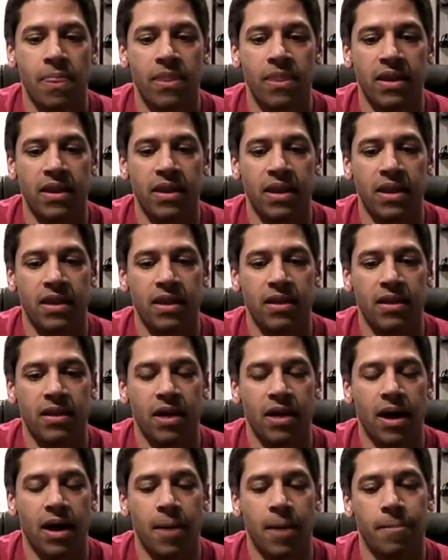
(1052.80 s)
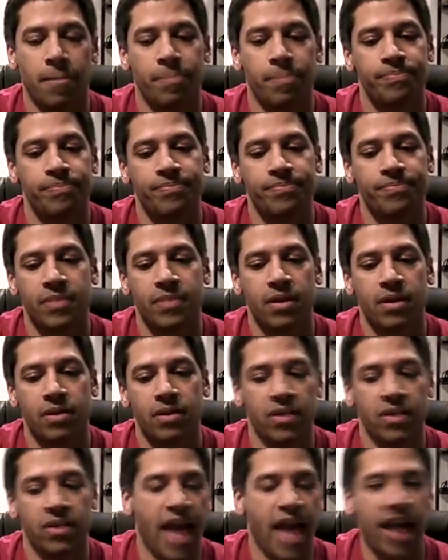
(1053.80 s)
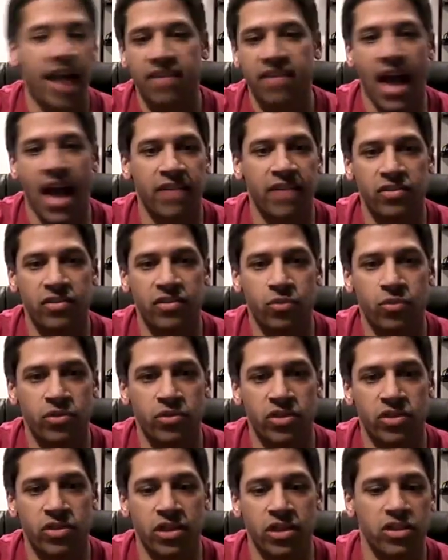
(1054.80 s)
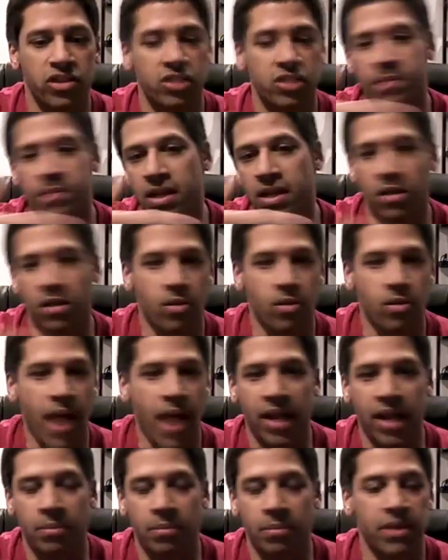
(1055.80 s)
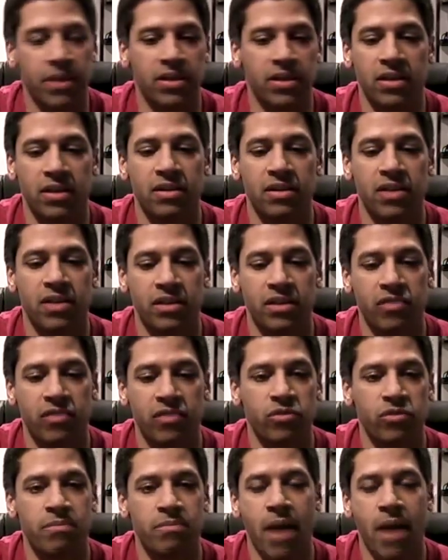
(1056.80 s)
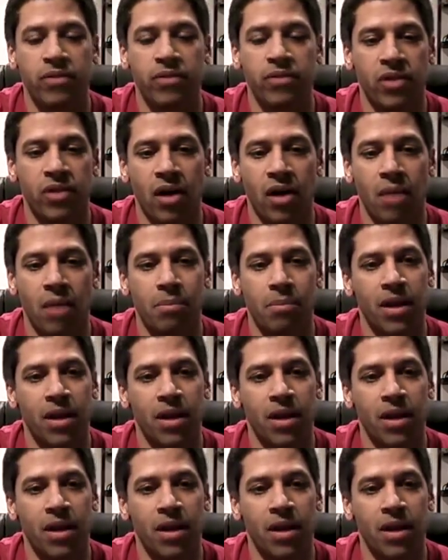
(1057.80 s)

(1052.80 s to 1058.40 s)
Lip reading: the x-axis was going to just be another rack and pinion that this was mounted on.